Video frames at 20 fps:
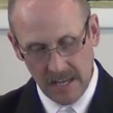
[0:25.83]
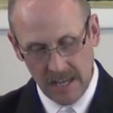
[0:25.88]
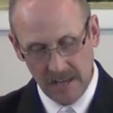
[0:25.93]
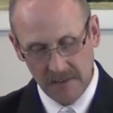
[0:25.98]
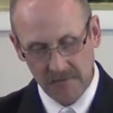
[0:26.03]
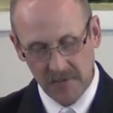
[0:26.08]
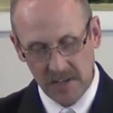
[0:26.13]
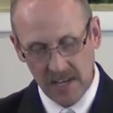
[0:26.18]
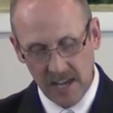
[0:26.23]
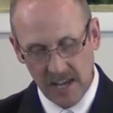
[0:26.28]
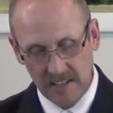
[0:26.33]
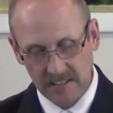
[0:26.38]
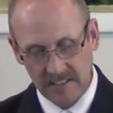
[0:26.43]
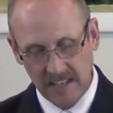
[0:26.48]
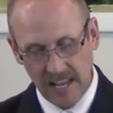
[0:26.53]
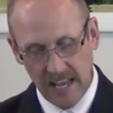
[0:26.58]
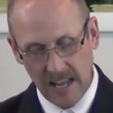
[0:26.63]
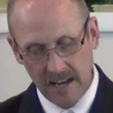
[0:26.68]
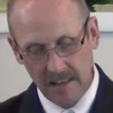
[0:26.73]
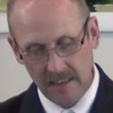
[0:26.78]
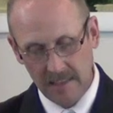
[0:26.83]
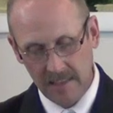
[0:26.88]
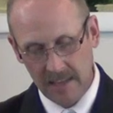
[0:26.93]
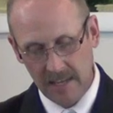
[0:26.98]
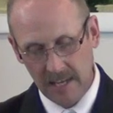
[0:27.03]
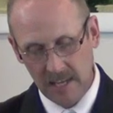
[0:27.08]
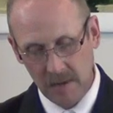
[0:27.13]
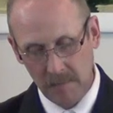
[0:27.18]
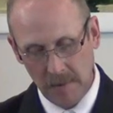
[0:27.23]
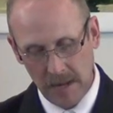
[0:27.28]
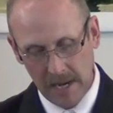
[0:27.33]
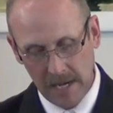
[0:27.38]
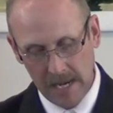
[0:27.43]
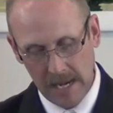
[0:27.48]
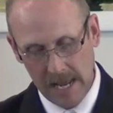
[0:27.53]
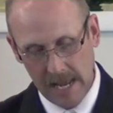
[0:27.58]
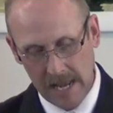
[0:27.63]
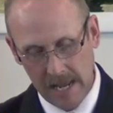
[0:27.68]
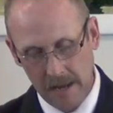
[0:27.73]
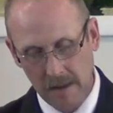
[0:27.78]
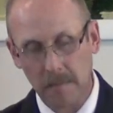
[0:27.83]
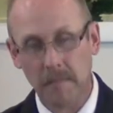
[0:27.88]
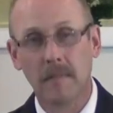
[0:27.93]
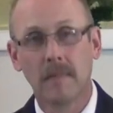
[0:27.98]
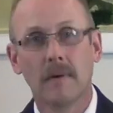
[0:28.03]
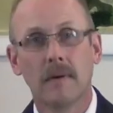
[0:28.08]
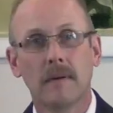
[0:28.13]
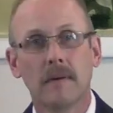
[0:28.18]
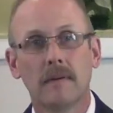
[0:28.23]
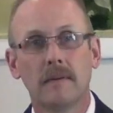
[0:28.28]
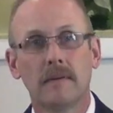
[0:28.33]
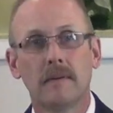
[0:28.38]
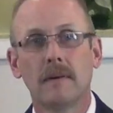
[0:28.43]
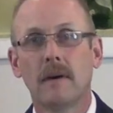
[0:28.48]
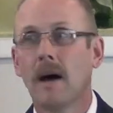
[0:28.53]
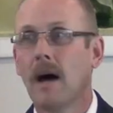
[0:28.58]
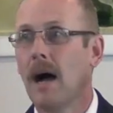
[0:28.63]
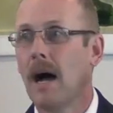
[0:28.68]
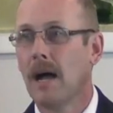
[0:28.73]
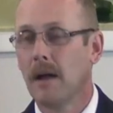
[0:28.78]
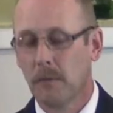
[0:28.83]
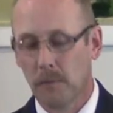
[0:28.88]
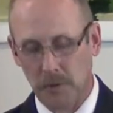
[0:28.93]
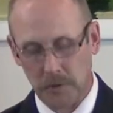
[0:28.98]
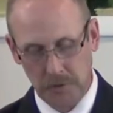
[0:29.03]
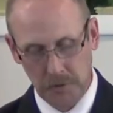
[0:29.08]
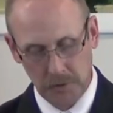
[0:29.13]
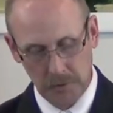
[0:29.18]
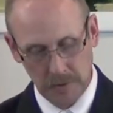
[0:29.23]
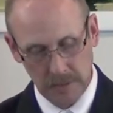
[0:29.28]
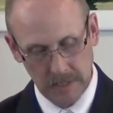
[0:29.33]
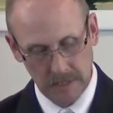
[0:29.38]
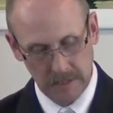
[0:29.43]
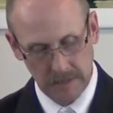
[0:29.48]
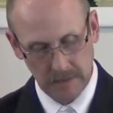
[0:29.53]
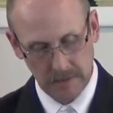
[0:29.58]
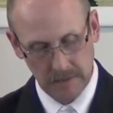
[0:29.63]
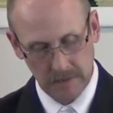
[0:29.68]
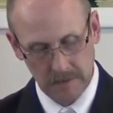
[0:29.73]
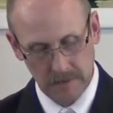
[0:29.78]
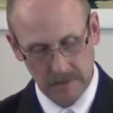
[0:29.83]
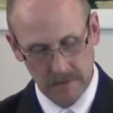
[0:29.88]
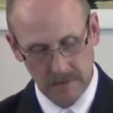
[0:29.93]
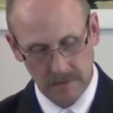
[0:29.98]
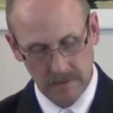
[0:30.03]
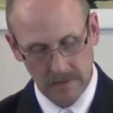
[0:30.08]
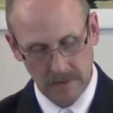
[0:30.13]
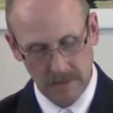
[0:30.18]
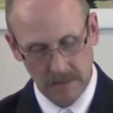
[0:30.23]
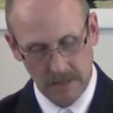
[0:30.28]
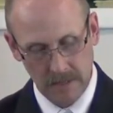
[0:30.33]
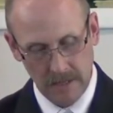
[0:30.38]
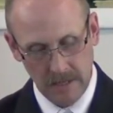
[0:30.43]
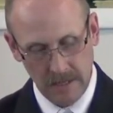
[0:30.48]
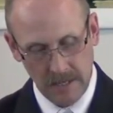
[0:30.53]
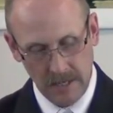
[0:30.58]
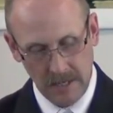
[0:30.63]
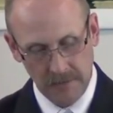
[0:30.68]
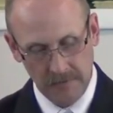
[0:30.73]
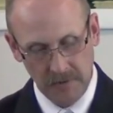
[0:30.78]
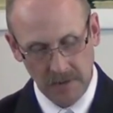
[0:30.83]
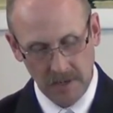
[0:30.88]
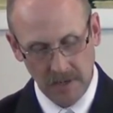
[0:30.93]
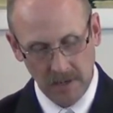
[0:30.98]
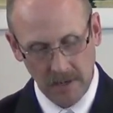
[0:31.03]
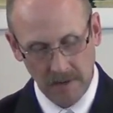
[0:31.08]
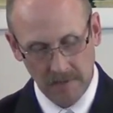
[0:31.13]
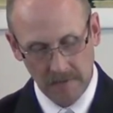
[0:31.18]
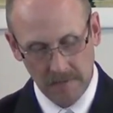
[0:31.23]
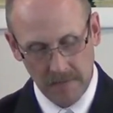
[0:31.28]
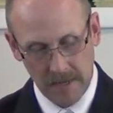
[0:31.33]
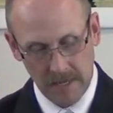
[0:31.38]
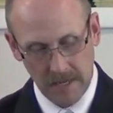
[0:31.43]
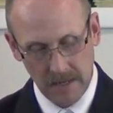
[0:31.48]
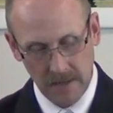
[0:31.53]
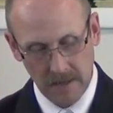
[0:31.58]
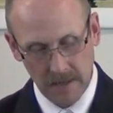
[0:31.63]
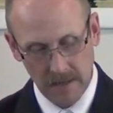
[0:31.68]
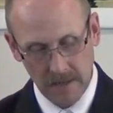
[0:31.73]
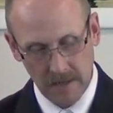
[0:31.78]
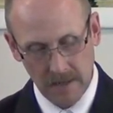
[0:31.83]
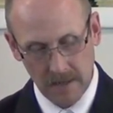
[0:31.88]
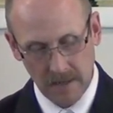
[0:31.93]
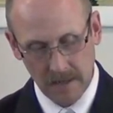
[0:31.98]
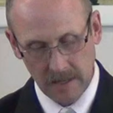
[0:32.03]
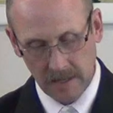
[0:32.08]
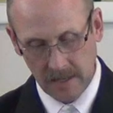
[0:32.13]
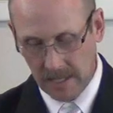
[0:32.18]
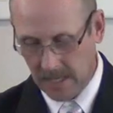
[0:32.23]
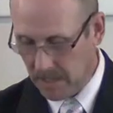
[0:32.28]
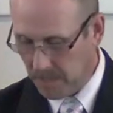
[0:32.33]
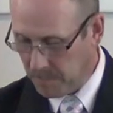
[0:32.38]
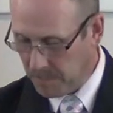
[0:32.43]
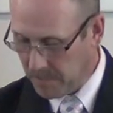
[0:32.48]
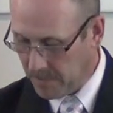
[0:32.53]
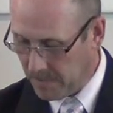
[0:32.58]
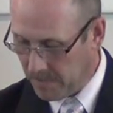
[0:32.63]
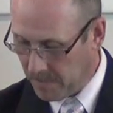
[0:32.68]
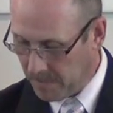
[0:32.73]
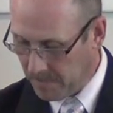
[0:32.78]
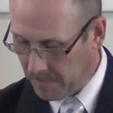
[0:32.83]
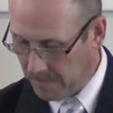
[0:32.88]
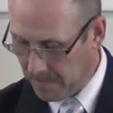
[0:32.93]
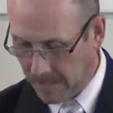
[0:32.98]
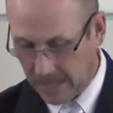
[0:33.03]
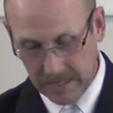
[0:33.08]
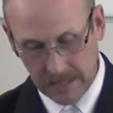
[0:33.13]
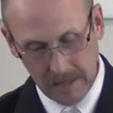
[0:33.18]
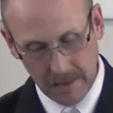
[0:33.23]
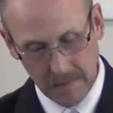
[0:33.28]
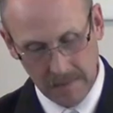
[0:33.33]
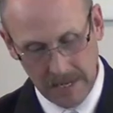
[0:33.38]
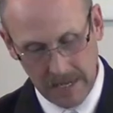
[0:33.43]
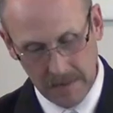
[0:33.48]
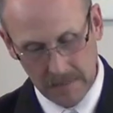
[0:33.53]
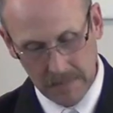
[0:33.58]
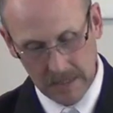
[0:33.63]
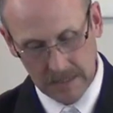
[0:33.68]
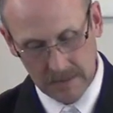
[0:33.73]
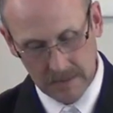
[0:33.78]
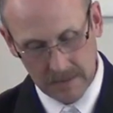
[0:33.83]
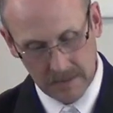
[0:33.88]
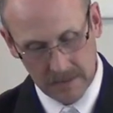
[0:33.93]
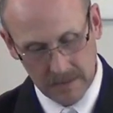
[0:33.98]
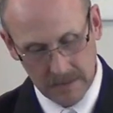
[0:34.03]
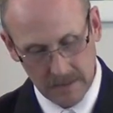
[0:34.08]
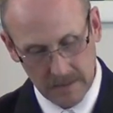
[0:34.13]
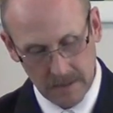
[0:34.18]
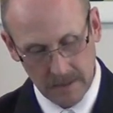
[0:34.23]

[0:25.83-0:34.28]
If ye ask anything in my name, I will do it. If ye love me, keep my commandments.